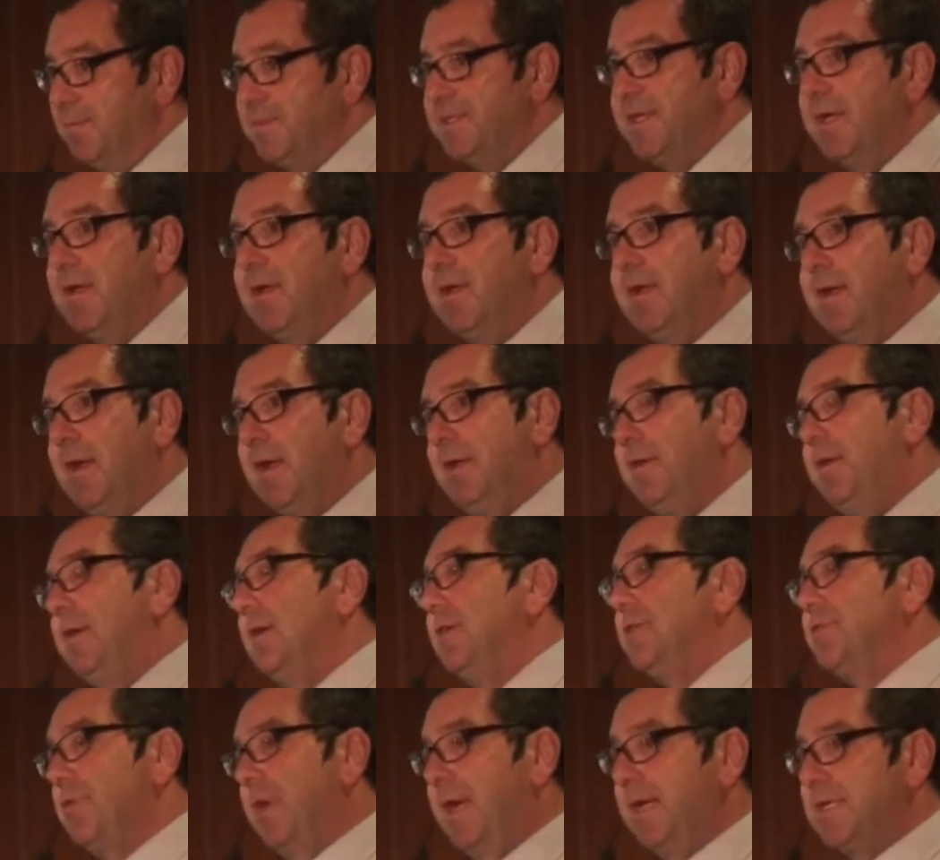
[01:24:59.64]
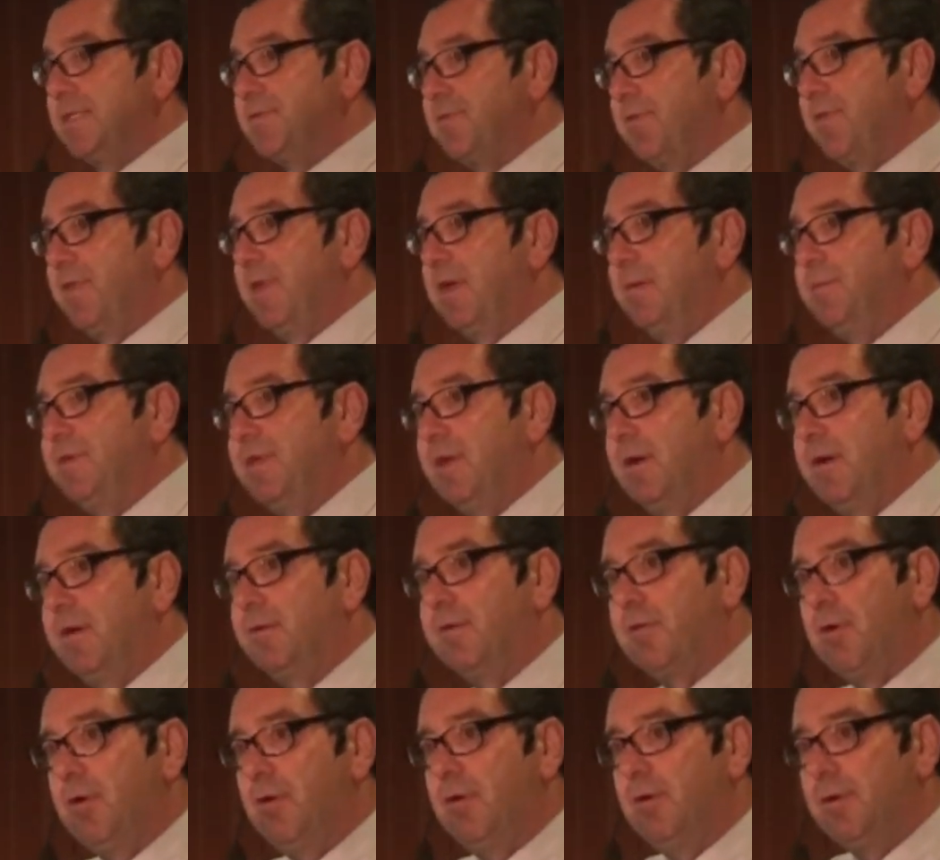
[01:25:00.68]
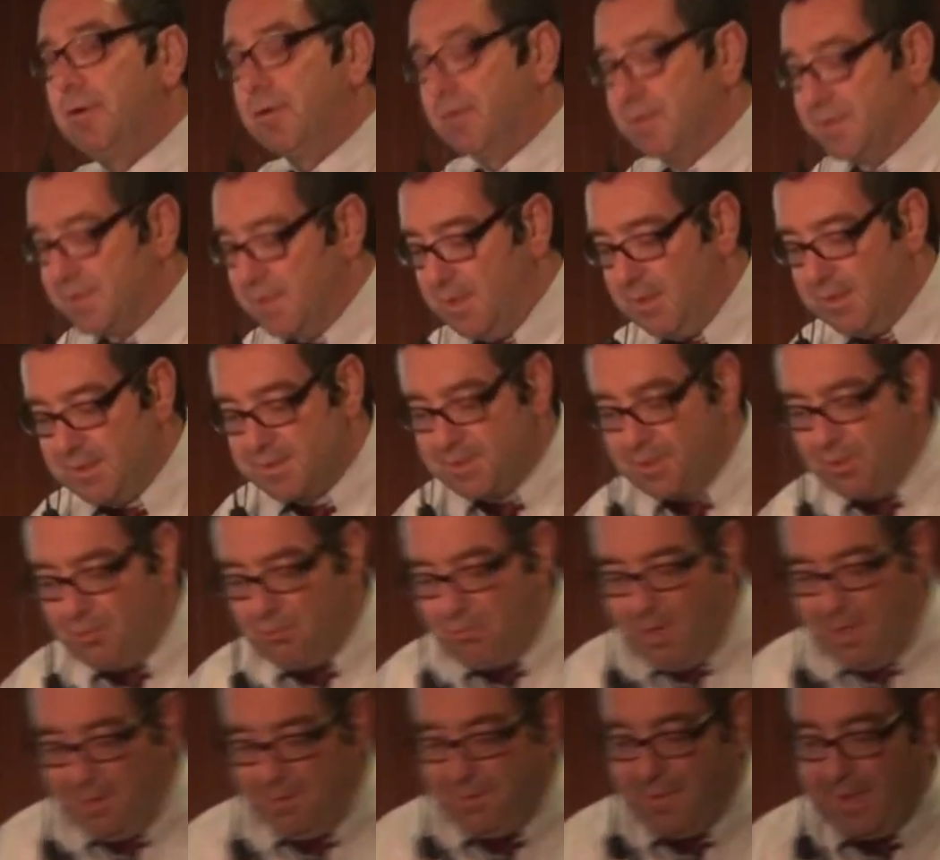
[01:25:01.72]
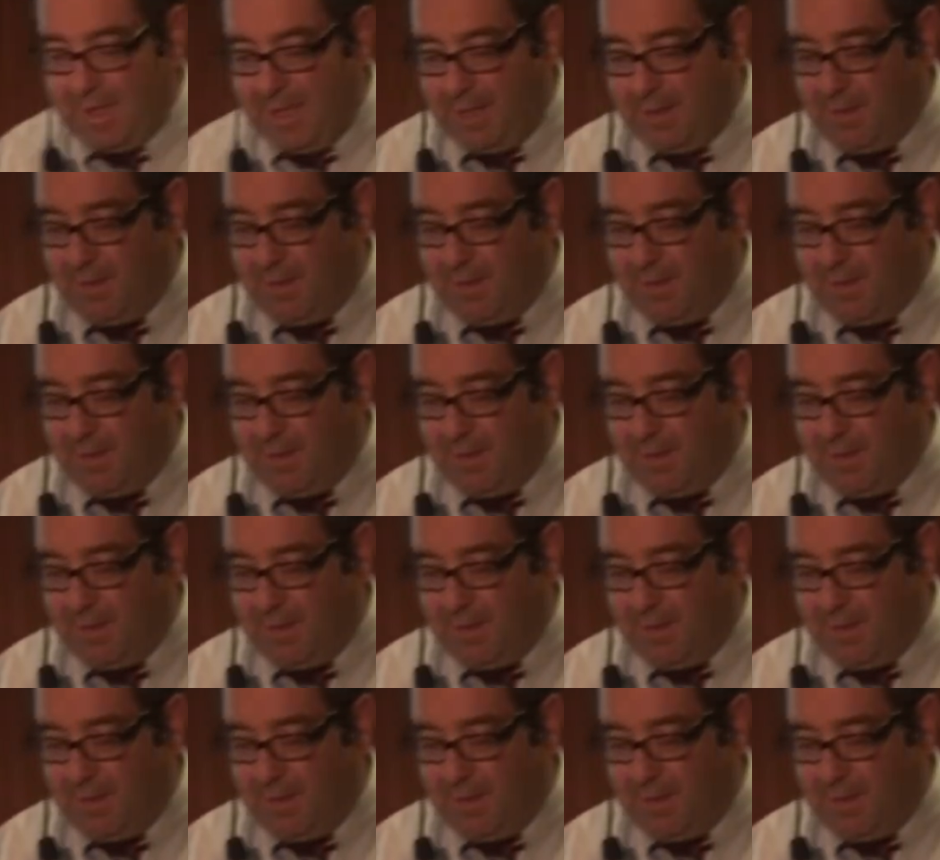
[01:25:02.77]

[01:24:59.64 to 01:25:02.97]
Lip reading: items, and you can transfer them to other owners. So one